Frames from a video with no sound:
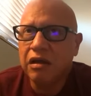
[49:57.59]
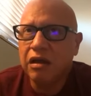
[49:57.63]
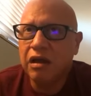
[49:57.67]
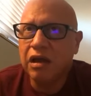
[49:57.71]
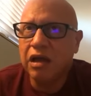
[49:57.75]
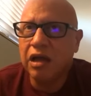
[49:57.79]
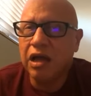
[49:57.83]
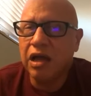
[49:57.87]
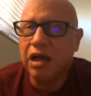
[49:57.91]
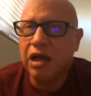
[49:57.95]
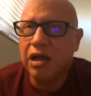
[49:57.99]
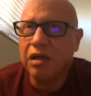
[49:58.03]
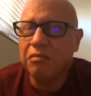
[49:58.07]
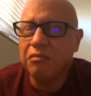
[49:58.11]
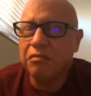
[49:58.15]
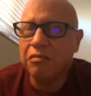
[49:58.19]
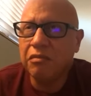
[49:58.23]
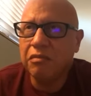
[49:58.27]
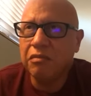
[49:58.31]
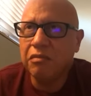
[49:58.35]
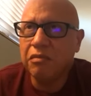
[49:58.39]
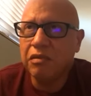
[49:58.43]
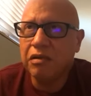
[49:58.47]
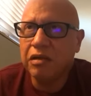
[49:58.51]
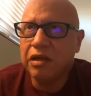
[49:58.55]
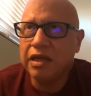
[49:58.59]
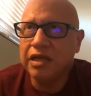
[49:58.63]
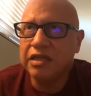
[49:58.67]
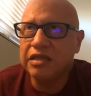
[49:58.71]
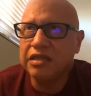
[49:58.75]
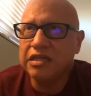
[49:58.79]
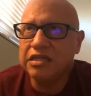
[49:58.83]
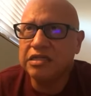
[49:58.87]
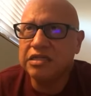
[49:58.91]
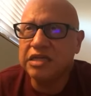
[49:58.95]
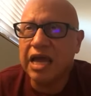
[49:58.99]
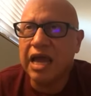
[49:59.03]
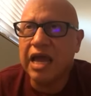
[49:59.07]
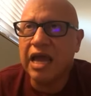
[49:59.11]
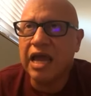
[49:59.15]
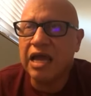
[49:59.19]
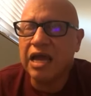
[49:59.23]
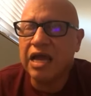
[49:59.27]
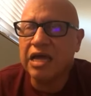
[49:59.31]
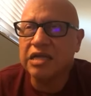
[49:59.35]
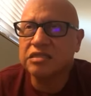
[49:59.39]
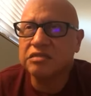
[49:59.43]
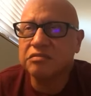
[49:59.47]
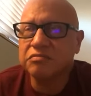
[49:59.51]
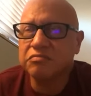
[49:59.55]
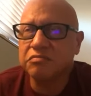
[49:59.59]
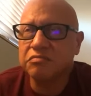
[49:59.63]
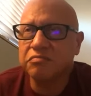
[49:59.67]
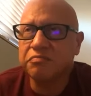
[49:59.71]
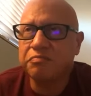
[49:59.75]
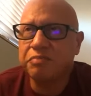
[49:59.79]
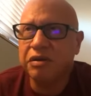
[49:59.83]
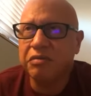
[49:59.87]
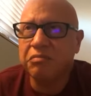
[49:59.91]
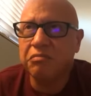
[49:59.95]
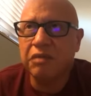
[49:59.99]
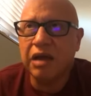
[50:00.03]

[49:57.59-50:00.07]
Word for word: Um, in the day as but